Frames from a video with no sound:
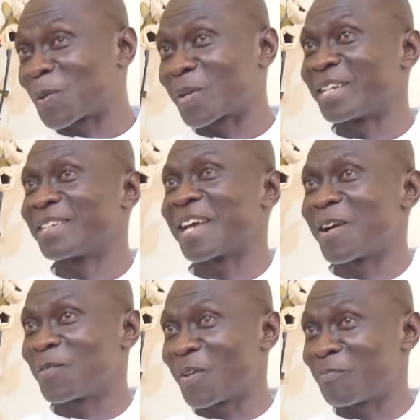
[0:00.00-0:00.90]
talking
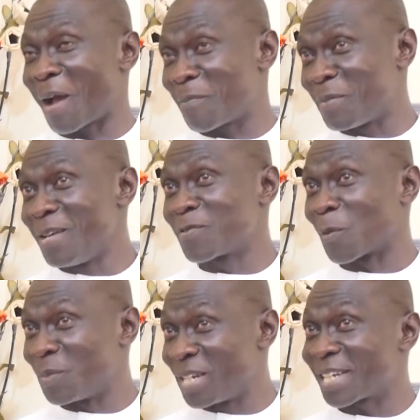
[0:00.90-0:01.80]
now, I believe
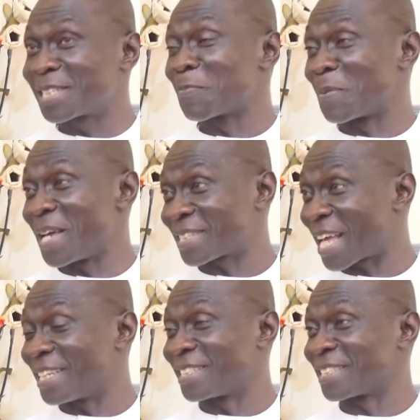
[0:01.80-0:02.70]
some industry players
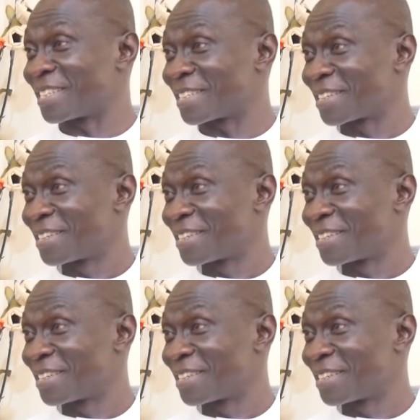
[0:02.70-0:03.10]
are listening.